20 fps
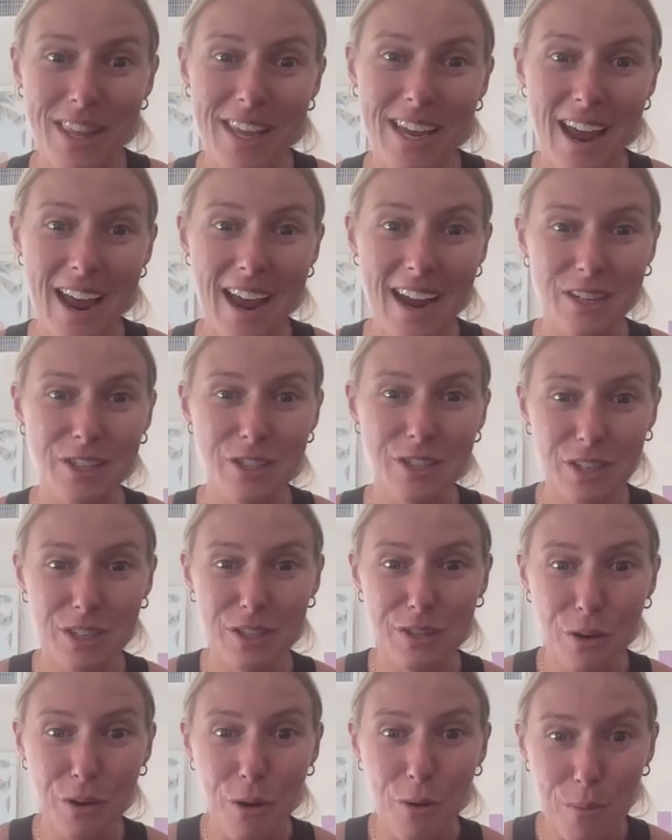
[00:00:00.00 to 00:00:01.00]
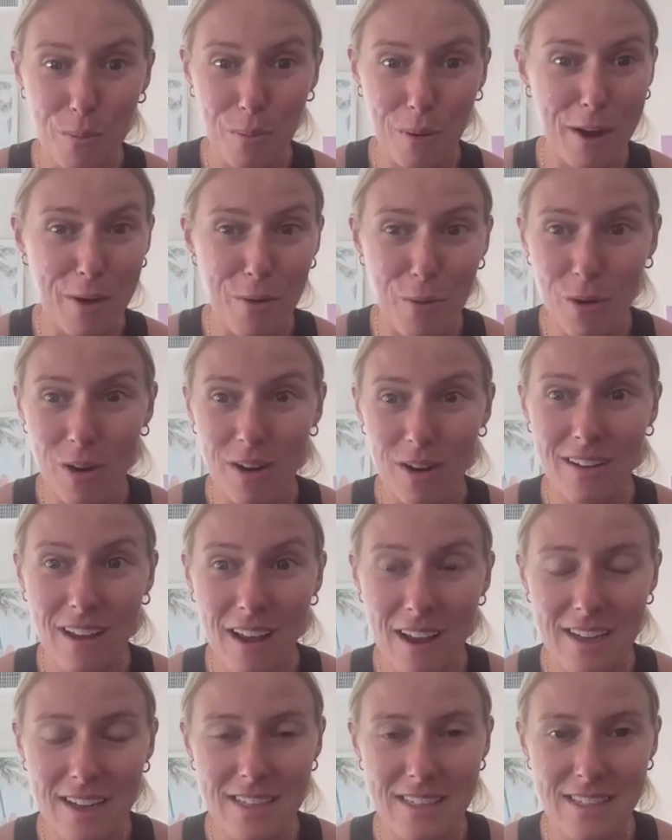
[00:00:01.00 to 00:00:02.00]
they actually don't
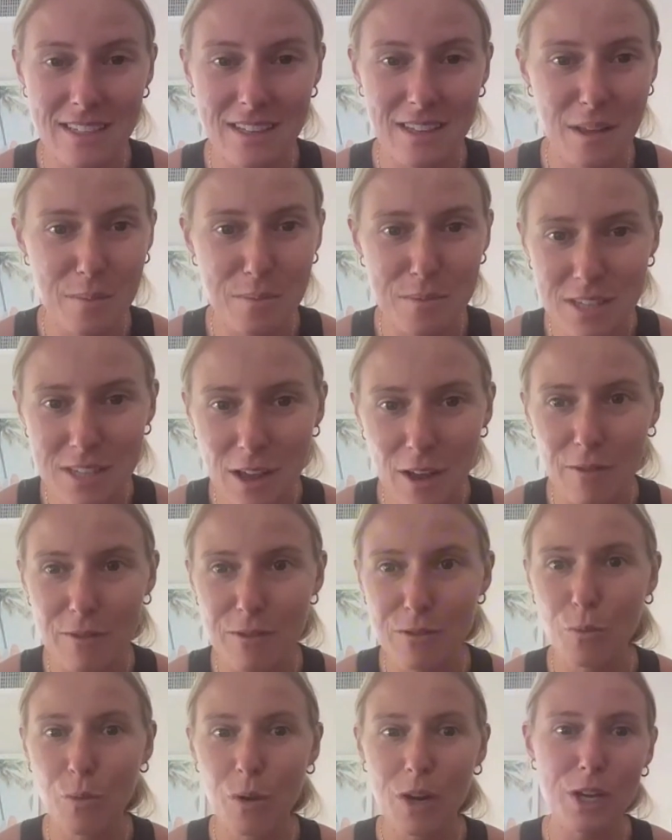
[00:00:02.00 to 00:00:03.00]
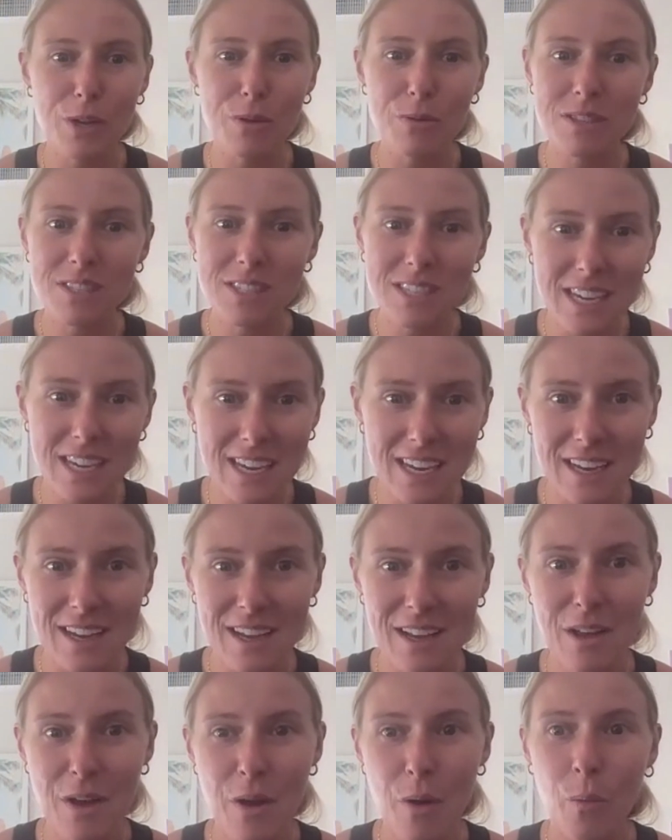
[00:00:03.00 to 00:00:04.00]
prioritize themselves? What do you see?